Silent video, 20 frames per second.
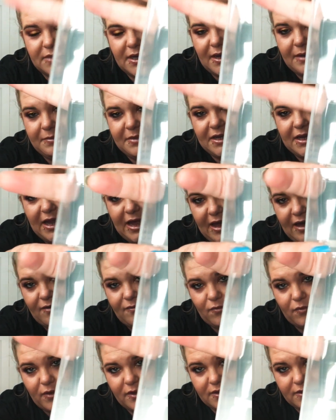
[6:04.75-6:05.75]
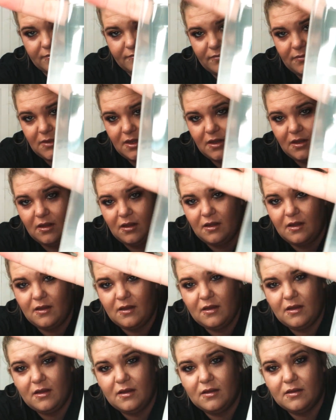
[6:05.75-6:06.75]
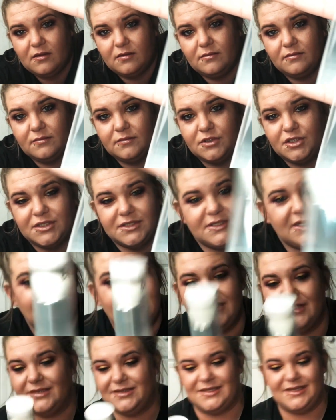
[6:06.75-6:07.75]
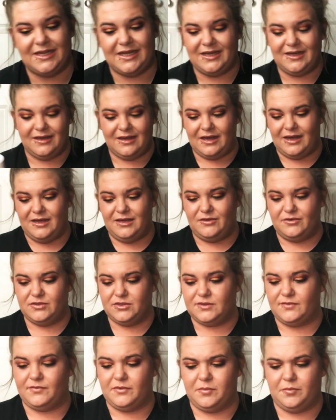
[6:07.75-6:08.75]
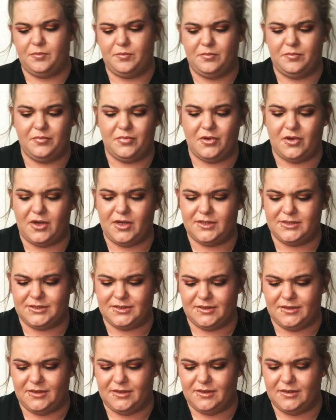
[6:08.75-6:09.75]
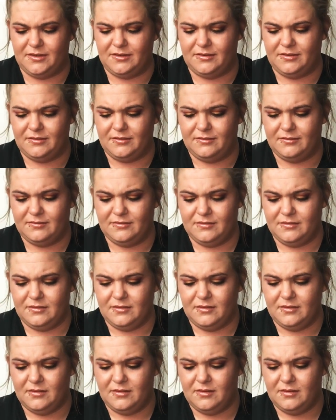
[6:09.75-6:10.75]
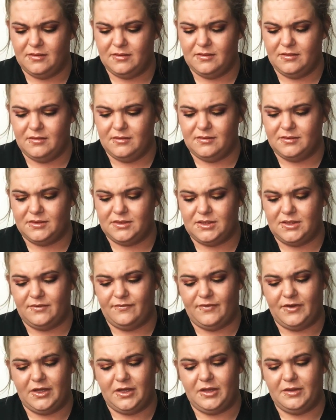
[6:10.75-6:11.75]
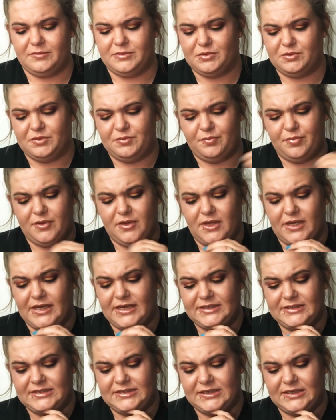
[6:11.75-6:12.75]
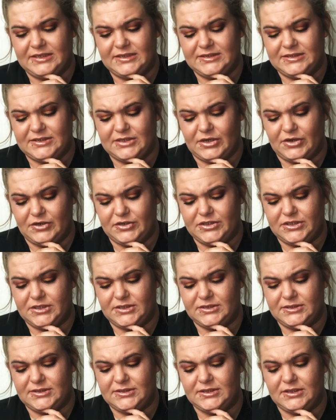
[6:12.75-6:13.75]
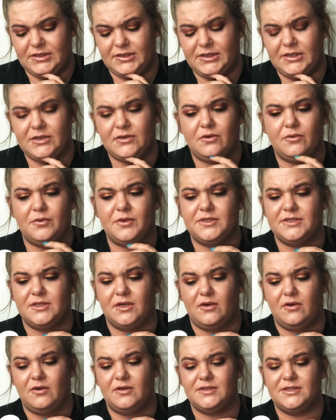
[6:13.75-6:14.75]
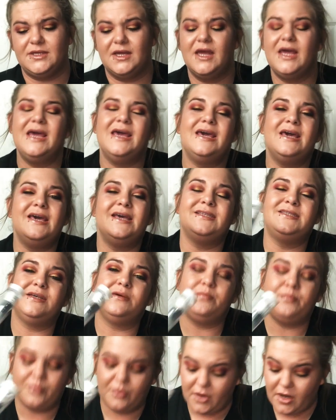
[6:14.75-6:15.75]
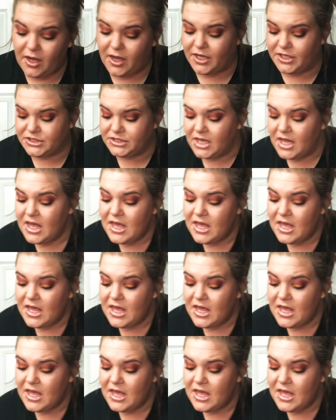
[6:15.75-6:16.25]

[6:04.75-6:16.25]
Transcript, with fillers: I mean, I have one just like this that I, I use for bronzer. Developed with plastic surgeons. Clinical results. It's a brush.